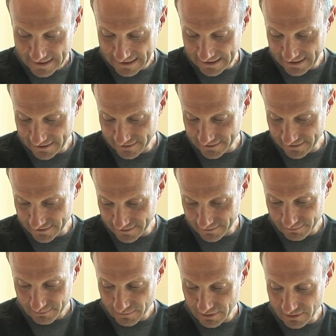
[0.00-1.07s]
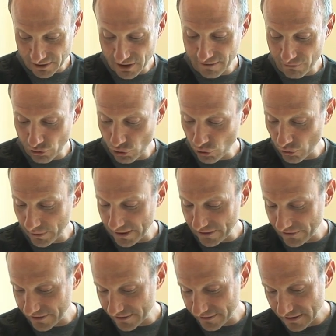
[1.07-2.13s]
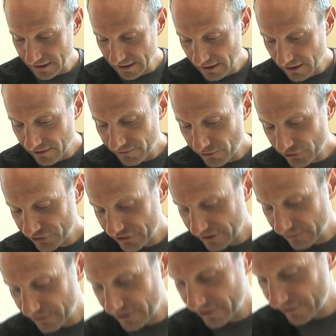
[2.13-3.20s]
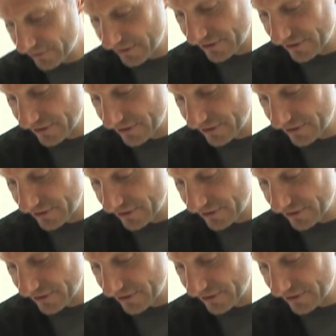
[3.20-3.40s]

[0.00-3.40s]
and uh, cover the whole area. First thing we do